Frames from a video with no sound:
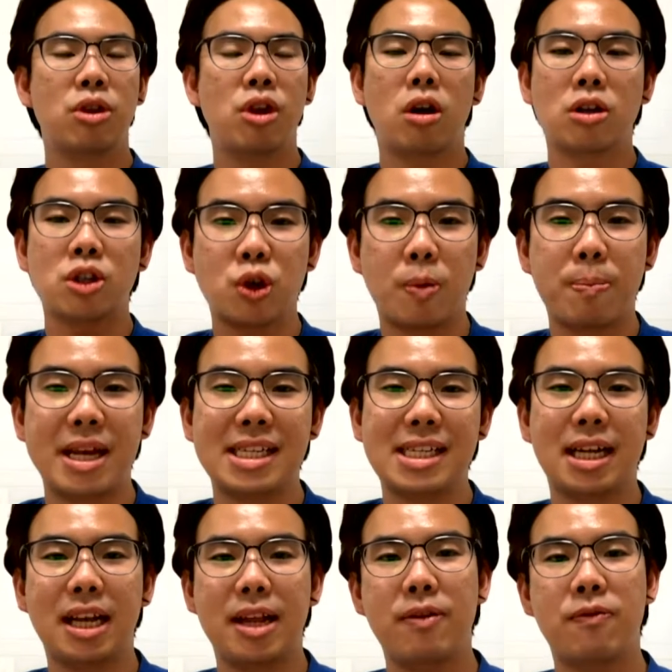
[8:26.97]
No, so
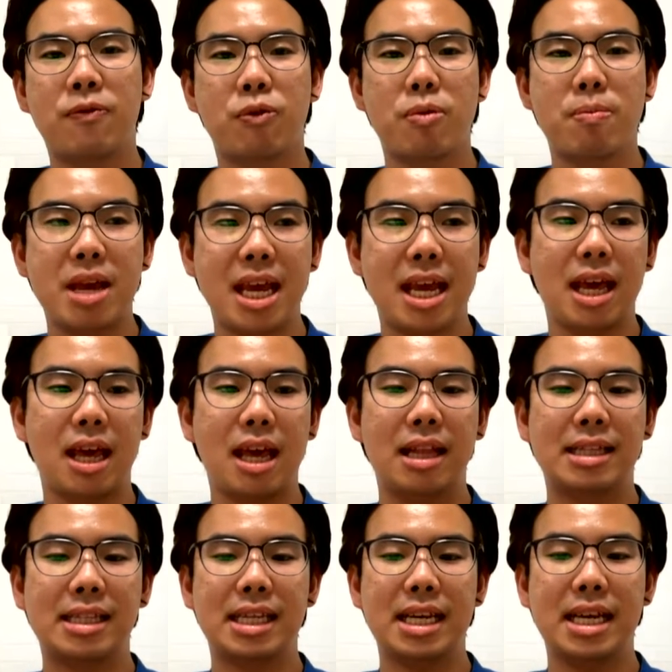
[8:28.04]
basically for me,
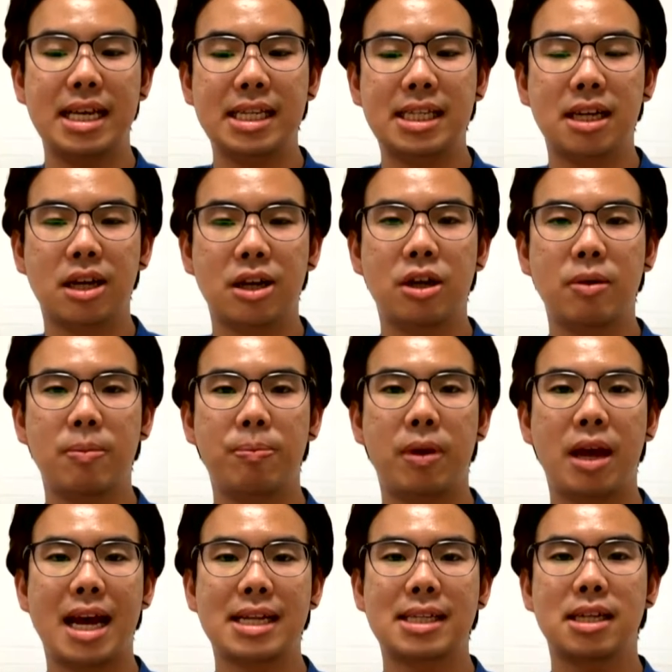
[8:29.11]
it's easier
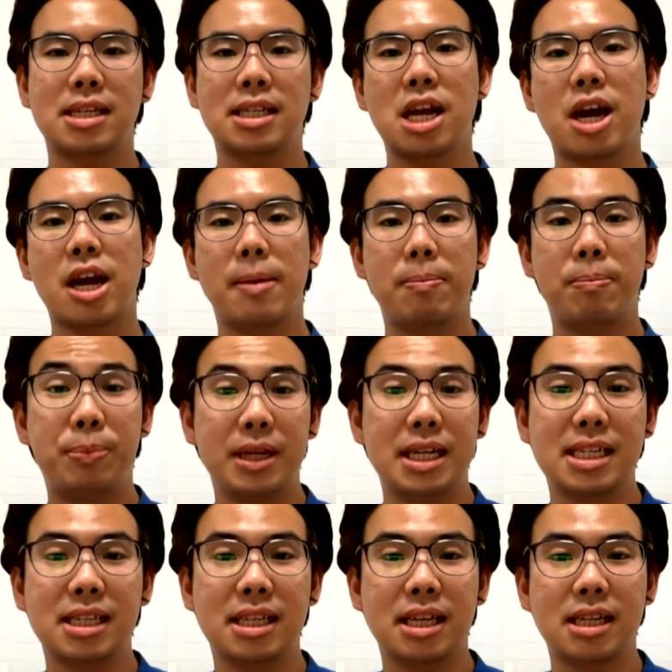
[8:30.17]
as a startup
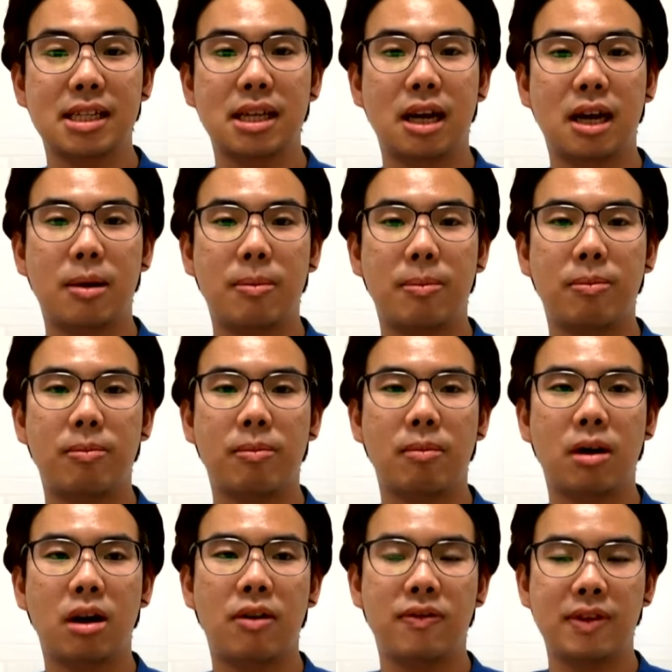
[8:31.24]
business.
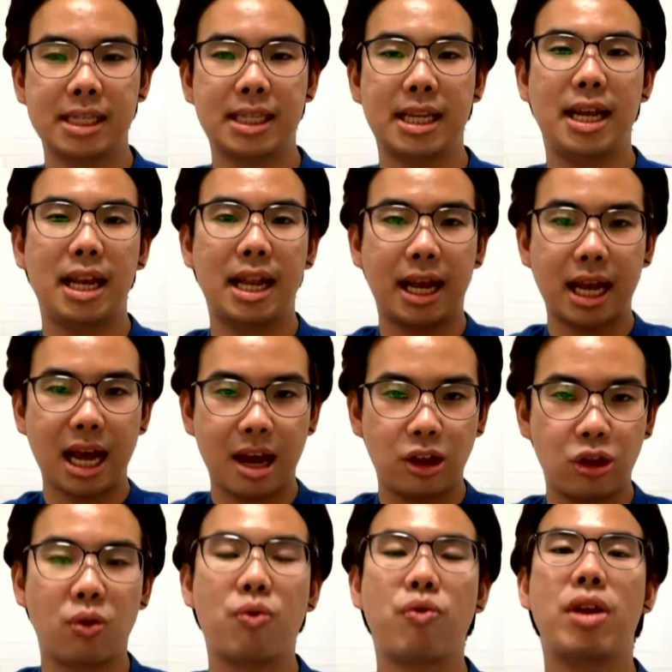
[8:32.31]
Obviously, like I
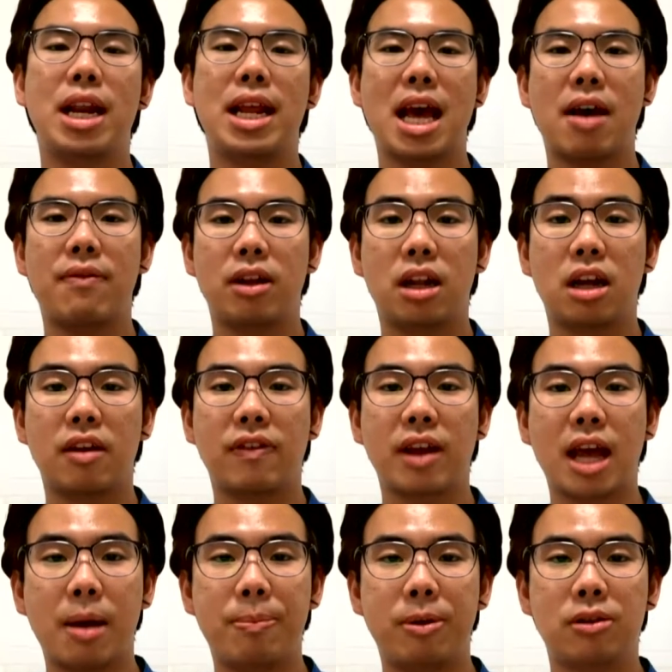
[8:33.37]
don't really have a lot of
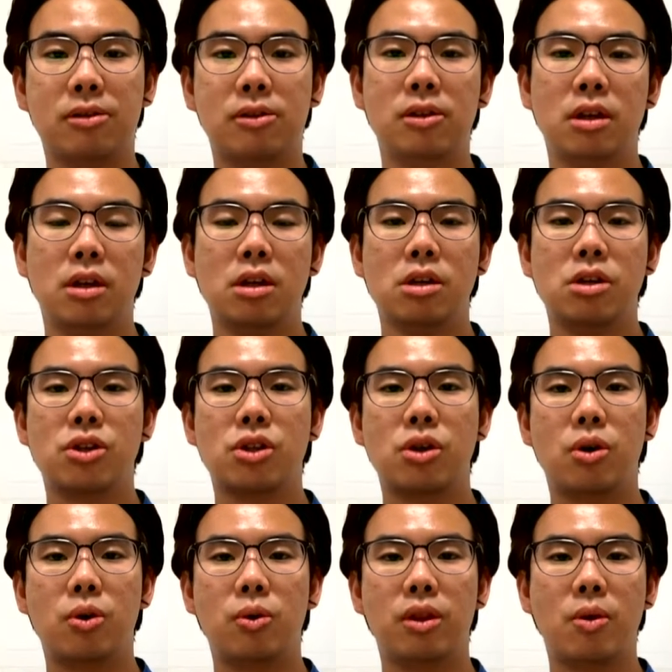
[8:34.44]
capital.
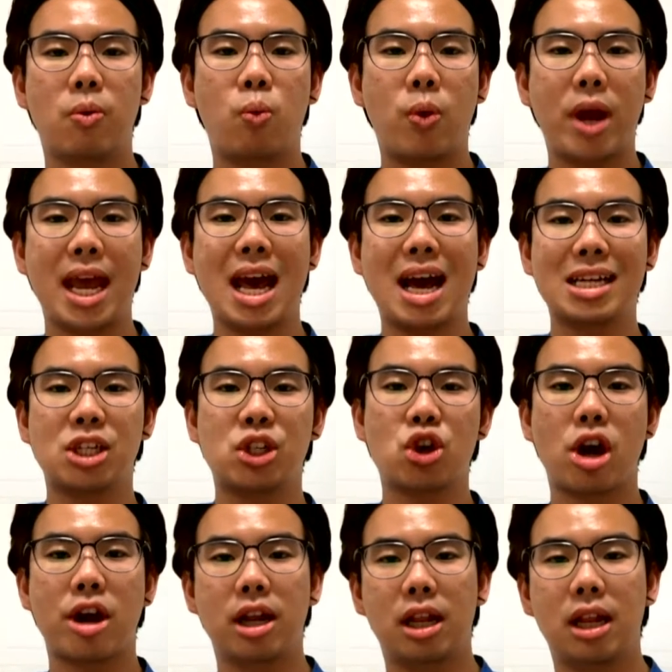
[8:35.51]
So the way I
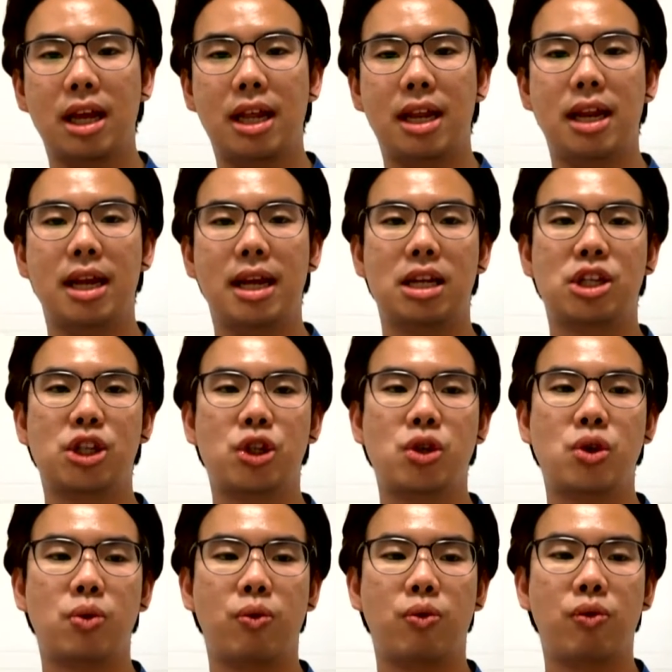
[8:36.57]
started it is
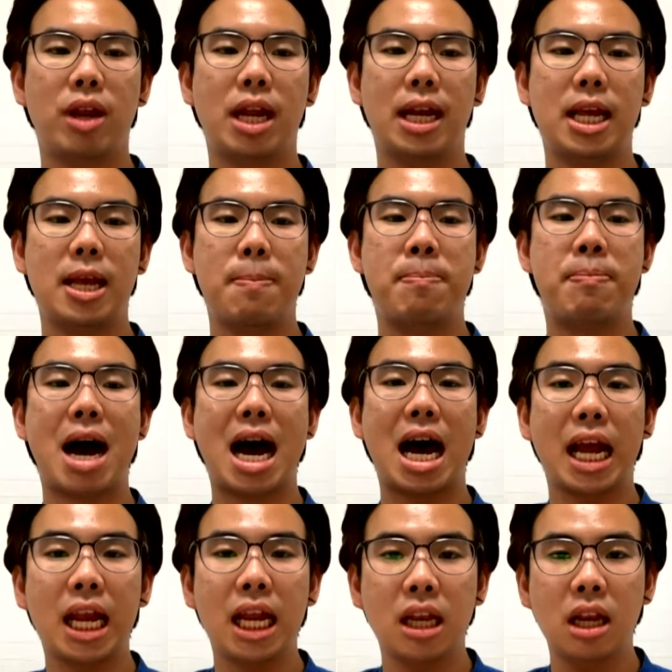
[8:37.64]
to really
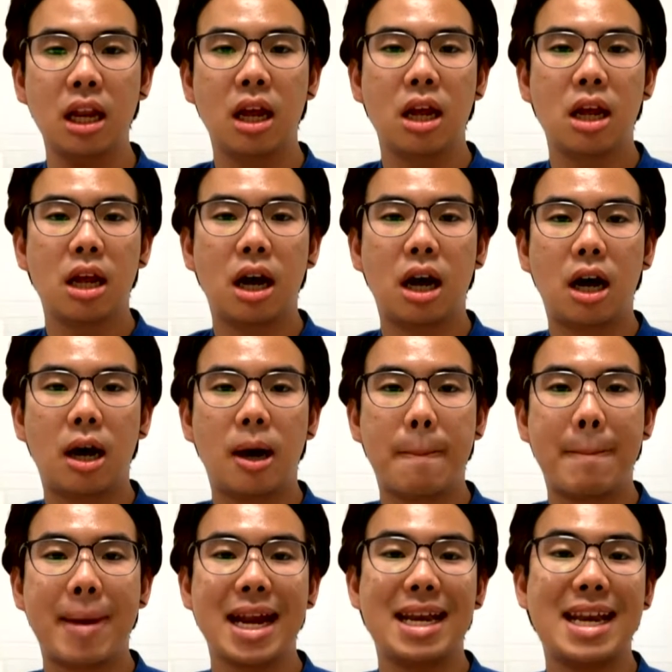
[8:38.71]
bind
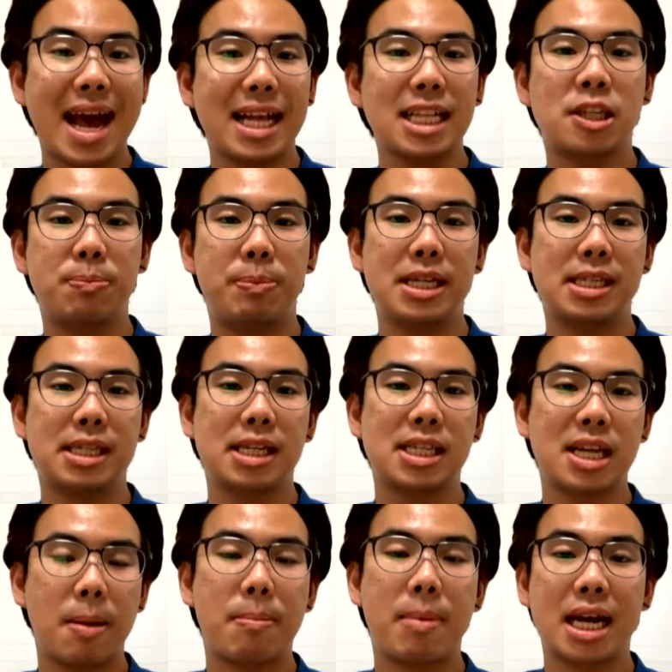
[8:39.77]
my dad's business
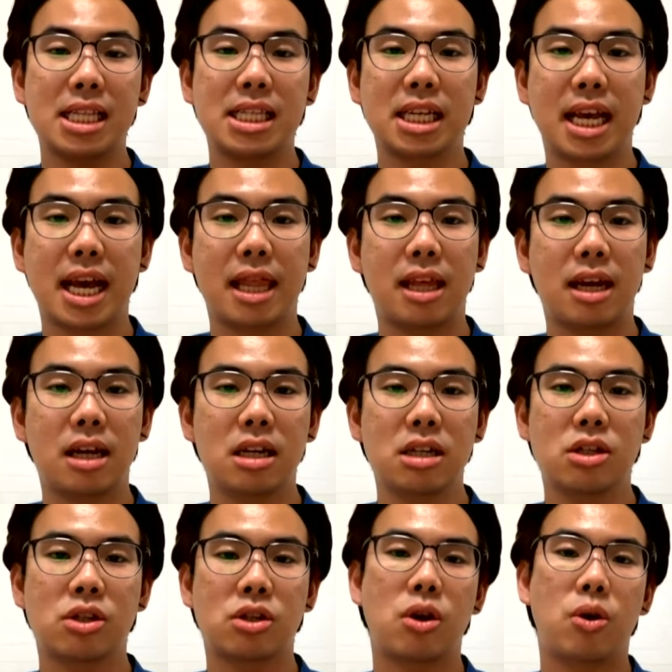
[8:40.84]
and mine together.
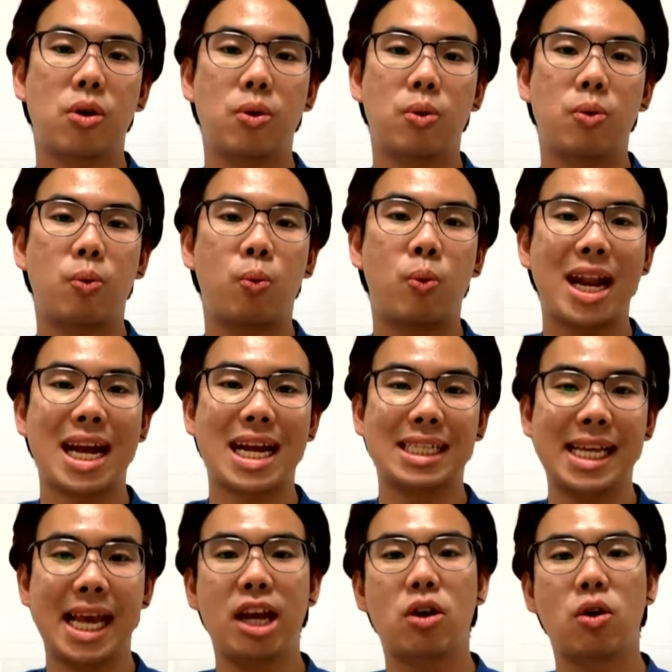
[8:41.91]
So when I
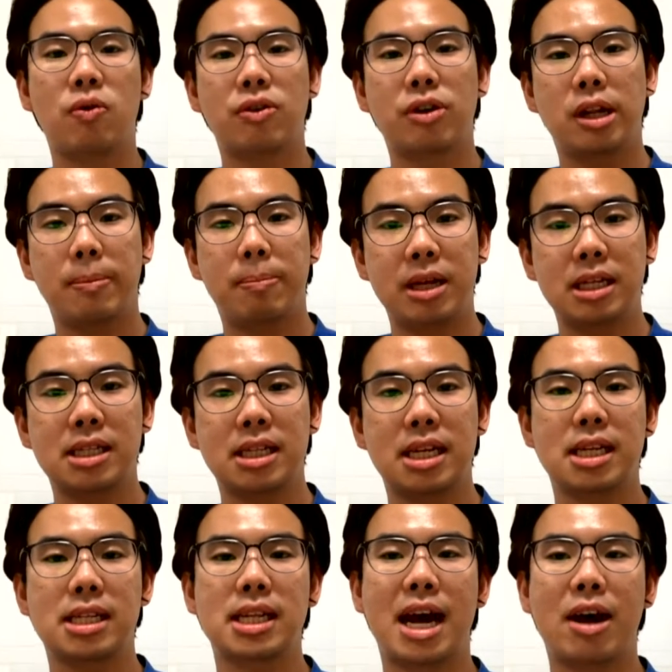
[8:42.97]
take over the
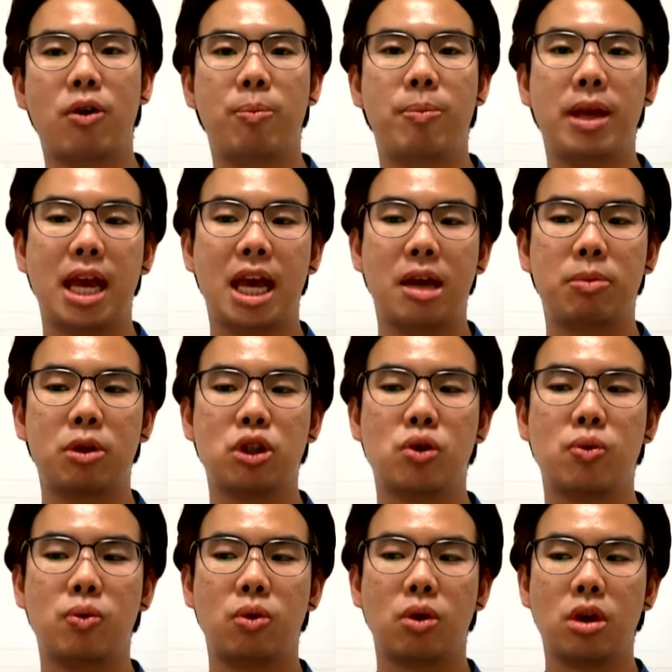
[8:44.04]
business, I'll be able
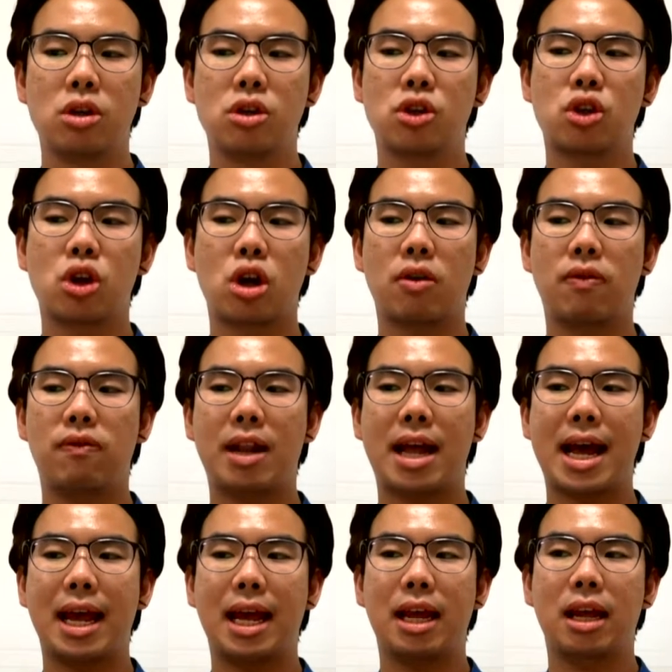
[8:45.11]
to sort of
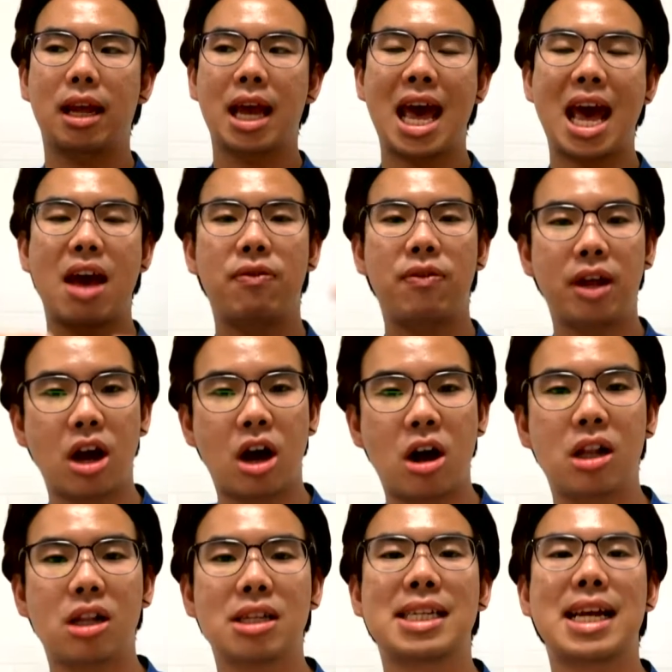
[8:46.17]
like have it
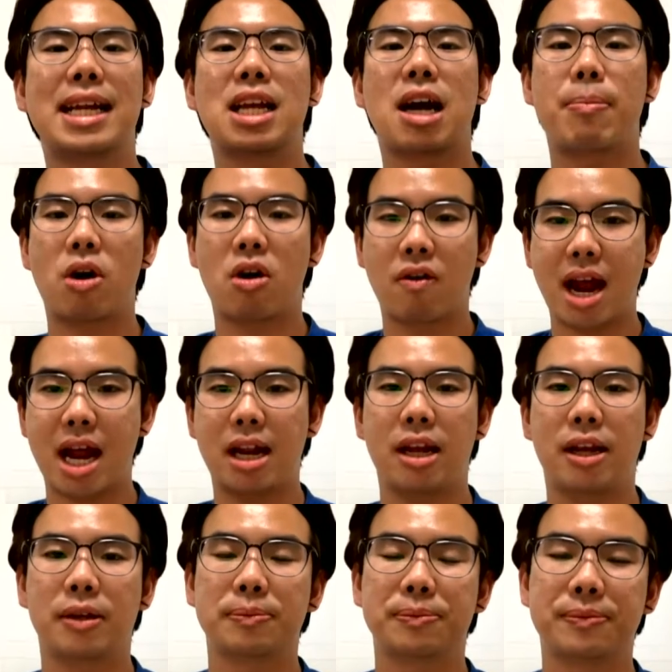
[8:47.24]
all set up already.